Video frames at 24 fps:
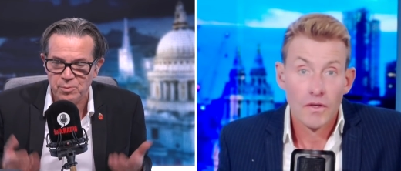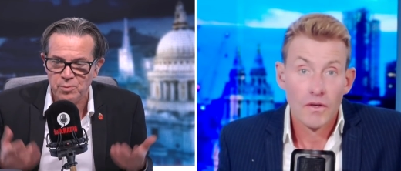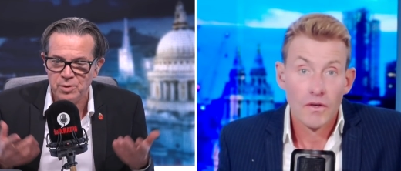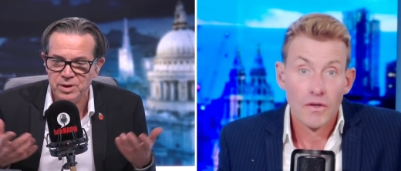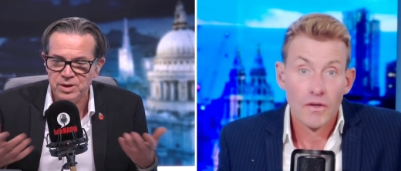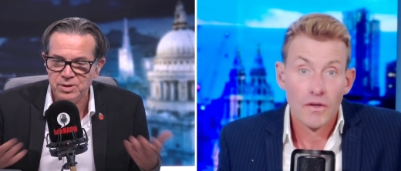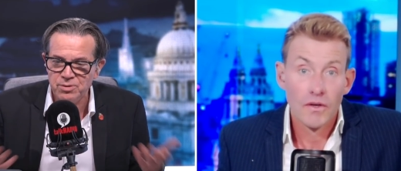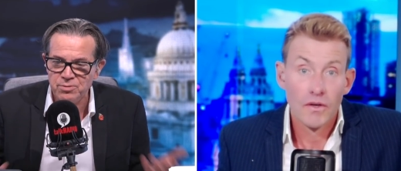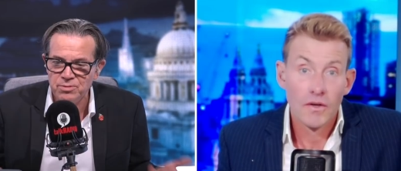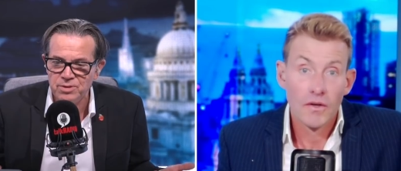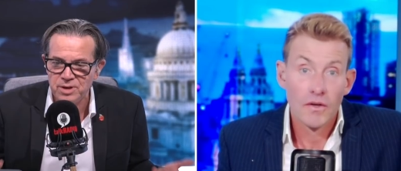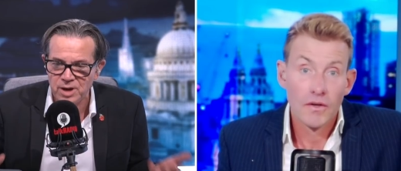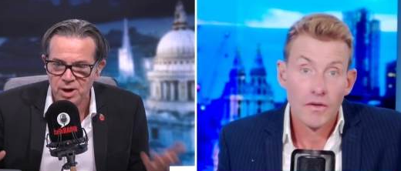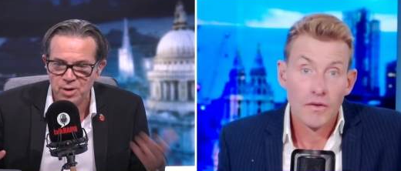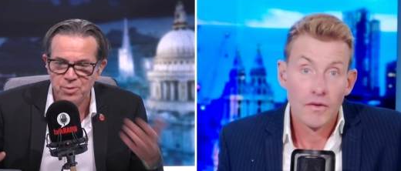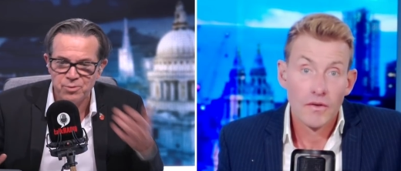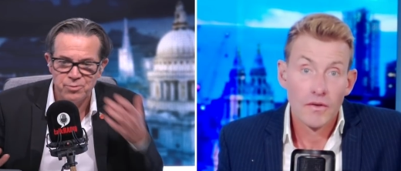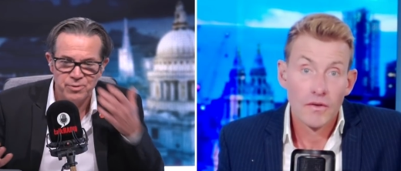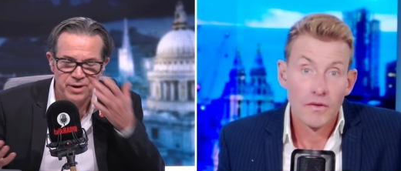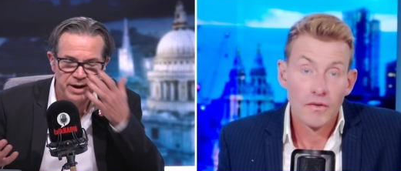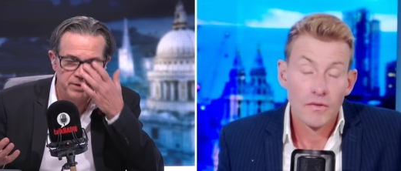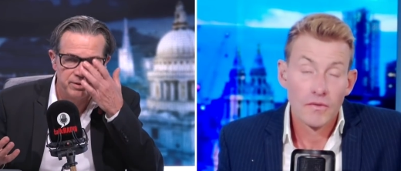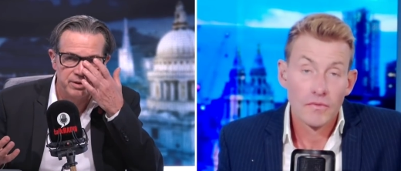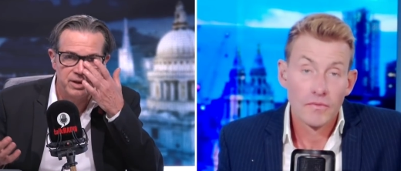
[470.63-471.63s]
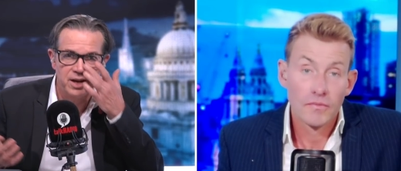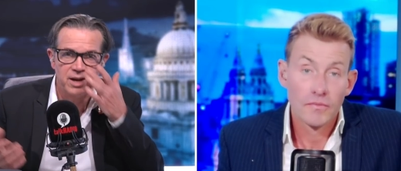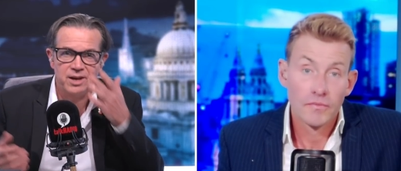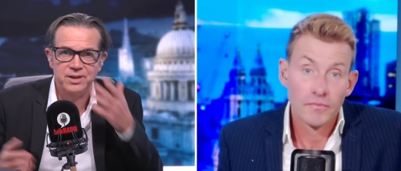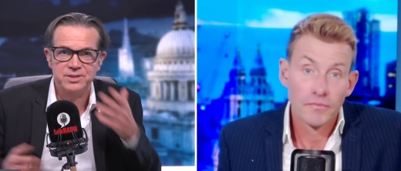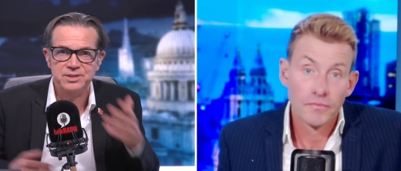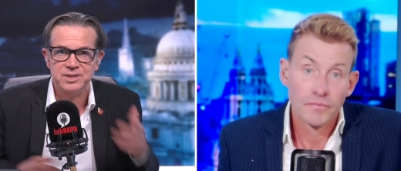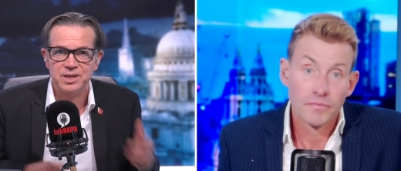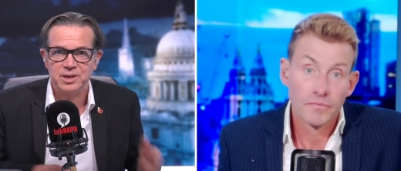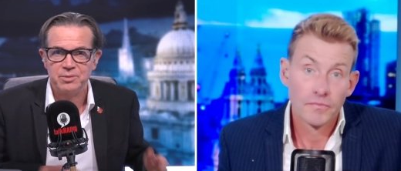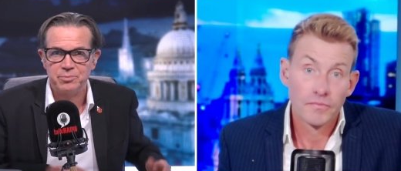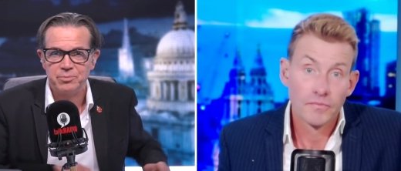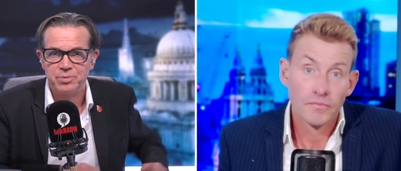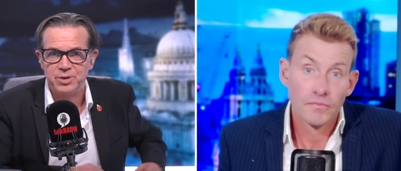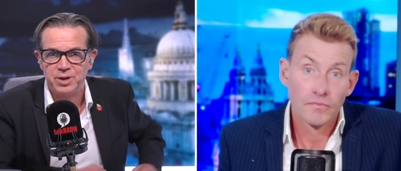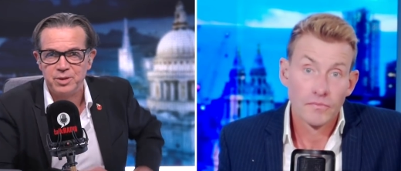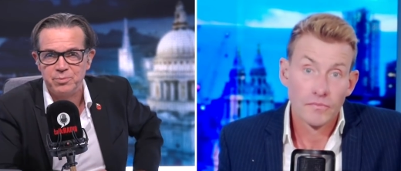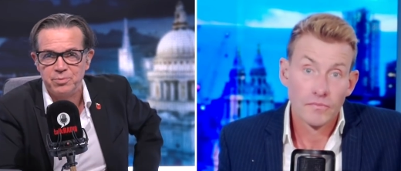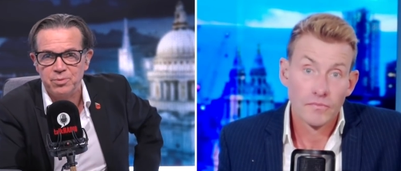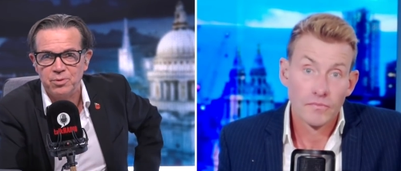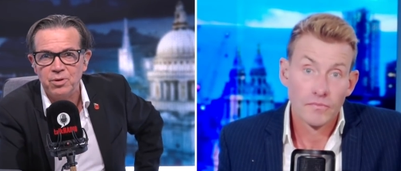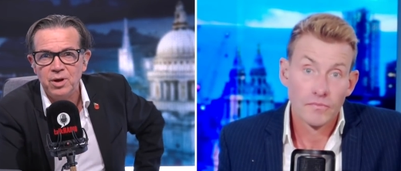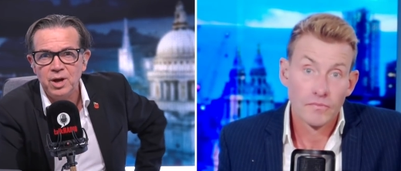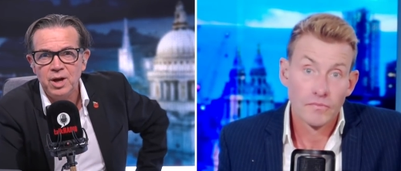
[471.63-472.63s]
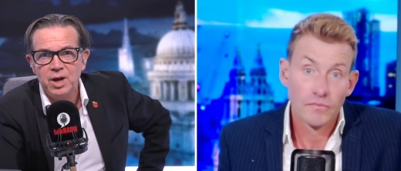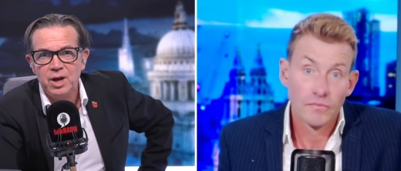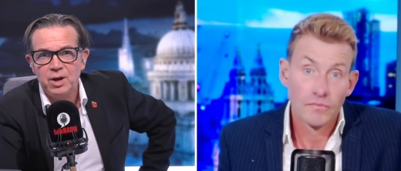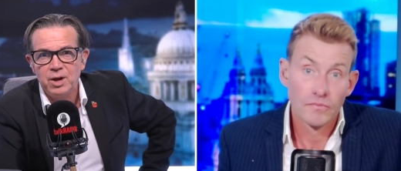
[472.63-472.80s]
Speaker 1: And when you go round asking people,